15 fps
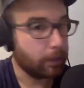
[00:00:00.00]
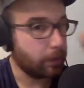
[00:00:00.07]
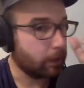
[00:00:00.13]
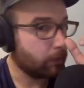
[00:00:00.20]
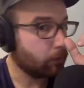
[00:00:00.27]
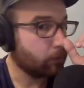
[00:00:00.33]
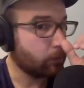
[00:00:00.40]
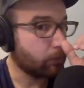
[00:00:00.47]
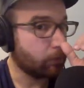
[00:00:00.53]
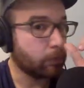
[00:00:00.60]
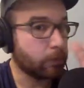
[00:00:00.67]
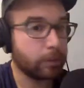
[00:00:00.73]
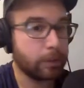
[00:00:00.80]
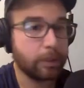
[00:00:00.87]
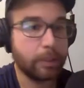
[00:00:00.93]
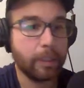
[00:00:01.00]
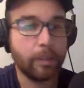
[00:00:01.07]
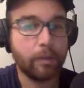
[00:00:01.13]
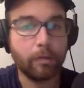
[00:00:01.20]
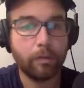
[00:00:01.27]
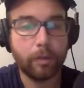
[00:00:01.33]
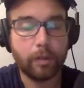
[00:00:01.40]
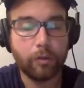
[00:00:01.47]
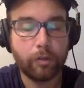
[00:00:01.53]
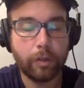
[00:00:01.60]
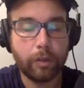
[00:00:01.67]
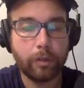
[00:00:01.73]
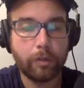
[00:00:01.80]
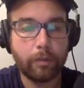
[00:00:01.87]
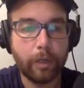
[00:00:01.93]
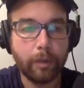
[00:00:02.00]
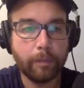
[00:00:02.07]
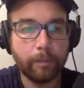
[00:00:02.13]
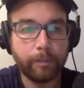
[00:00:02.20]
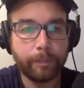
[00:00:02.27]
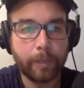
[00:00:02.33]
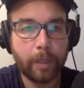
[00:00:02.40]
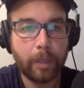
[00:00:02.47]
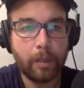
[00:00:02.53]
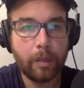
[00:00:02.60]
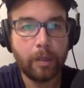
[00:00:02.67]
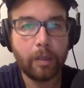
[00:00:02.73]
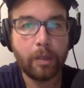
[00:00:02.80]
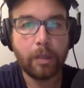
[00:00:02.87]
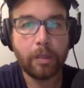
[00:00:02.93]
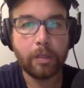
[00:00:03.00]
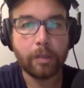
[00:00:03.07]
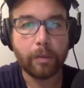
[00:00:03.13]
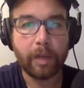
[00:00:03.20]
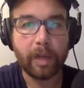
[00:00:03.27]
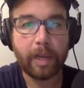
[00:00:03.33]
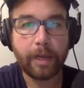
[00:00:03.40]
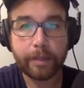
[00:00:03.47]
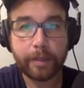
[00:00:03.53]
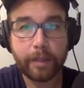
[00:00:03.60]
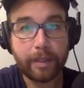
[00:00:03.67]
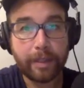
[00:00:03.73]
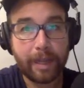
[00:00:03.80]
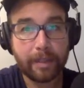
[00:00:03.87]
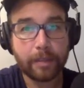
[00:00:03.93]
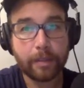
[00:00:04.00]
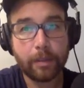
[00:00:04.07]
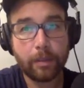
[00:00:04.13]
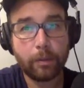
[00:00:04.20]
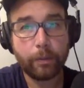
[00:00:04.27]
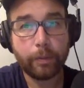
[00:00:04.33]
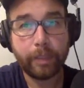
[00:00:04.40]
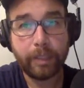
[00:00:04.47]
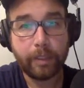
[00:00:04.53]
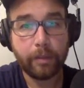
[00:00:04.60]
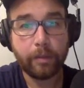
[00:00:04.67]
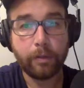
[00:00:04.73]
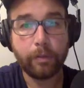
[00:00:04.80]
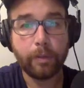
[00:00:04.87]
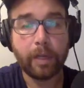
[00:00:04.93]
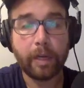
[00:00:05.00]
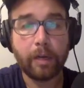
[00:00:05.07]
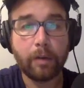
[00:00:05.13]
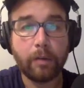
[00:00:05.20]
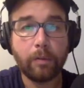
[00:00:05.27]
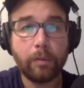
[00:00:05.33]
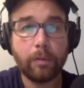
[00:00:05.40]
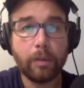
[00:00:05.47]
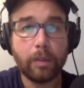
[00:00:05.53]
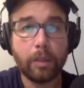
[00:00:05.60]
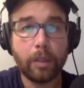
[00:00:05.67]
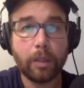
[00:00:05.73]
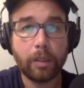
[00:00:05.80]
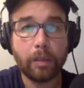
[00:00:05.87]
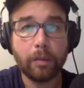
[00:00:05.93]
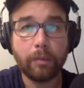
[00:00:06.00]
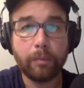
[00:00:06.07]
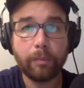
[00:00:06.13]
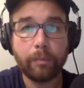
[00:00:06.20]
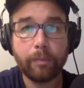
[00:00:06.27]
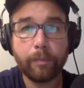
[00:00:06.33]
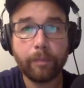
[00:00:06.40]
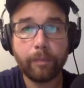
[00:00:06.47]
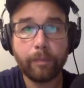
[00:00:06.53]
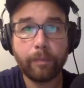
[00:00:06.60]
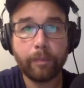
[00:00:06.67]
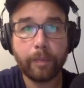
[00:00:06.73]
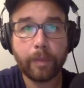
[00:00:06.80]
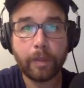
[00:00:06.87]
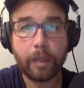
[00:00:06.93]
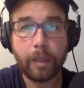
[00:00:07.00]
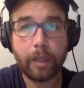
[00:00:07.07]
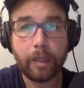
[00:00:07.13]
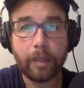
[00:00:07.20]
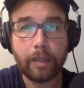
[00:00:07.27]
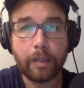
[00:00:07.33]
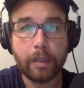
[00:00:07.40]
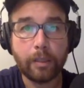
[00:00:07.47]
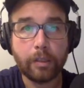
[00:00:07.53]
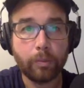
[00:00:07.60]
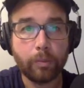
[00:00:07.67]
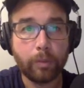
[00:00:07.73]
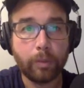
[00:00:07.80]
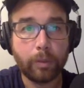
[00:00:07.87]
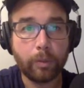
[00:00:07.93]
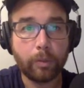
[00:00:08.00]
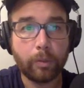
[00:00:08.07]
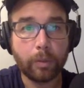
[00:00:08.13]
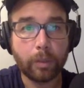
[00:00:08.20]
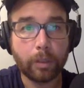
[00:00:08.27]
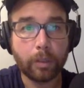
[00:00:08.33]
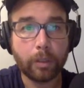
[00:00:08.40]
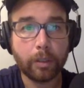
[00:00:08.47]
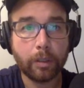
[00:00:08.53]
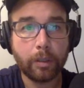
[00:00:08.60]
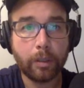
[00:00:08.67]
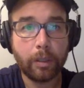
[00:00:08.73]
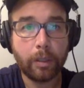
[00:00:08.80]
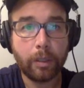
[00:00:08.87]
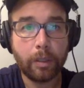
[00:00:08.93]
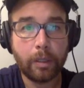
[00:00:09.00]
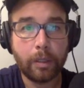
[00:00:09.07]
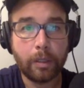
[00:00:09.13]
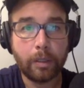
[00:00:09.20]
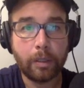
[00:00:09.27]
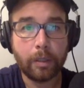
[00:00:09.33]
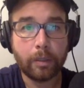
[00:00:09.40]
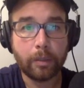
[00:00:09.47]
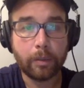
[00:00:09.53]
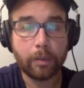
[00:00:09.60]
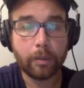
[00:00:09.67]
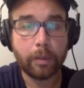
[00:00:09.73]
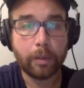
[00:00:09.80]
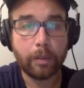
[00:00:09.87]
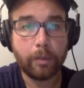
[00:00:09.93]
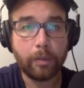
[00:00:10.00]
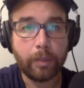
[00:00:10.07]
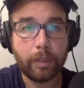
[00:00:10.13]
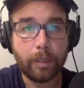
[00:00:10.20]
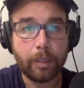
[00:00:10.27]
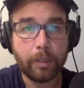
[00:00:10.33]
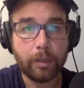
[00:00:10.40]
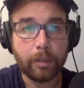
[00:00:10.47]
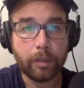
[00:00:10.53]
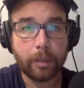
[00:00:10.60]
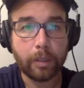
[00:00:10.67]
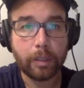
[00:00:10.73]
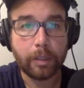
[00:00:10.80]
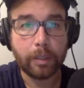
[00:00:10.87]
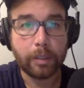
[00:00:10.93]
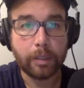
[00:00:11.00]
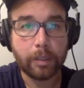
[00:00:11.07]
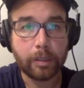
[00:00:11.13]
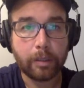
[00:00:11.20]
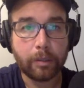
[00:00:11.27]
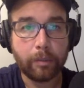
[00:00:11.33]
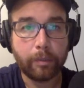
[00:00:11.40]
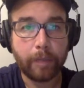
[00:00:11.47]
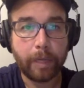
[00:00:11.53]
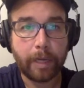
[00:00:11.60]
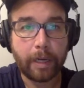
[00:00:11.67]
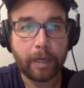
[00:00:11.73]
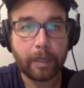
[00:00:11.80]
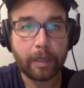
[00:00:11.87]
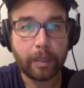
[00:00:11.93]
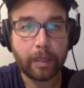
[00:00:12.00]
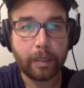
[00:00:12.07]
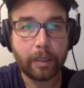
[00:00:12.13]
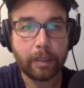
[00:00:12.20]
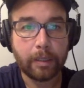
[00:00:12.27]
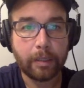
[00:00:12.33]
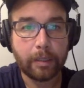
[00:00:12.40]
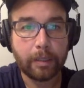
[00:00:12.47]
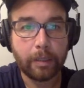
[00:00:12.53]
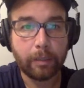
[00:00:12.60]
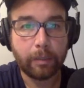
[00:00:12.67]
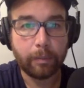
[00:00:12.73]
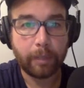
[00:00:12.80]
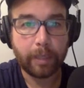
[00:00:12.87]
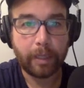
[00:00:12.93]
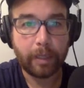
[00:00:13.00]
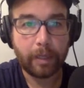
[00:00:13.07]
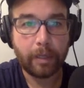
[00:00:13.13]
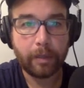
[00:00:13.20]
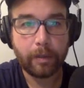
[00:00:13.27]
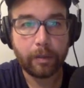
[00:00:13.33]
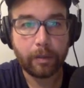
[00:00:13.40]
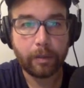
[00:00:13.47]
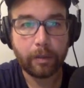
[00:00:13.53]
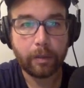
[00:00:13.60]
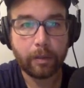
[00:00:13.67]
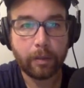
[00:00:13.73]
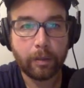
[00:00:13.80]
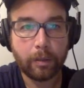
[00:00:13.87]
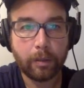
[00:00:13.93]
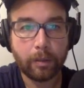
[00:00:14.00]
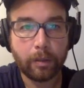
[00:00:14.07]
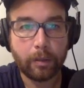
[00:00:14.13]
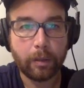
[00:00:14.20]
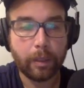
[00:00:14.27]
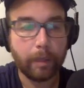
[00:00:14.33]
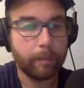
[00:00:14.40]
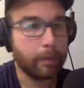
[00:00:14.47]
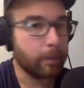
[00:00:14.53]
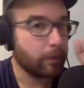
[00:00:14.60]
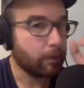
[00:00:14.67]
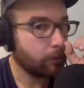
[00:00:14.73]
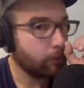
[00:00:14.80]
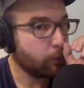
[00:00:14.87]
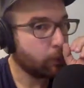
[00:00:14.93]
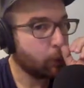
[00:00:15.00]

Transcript: that will schedule the trigger to run. So actually, that's all we need to do now, uh, and this will work. Now what I'm going to do here is go back and disable my other Lambda